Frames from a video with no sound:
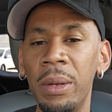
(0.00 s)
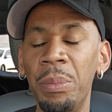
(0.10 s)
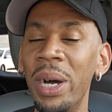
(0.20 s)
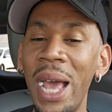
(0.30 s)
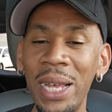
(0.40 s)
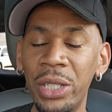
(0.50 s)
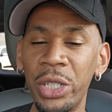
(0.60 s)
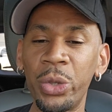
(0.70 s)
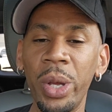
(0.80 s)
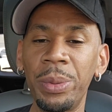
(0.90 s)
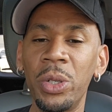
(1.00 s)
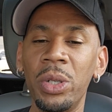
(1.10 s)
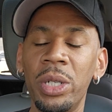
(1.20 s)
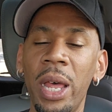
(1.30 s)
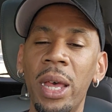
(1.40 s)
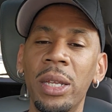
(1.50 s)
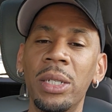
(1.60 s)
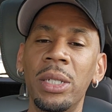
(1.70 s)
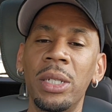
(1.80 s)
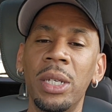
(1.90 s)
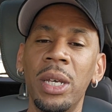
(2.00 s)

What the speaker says: But as the scripture says,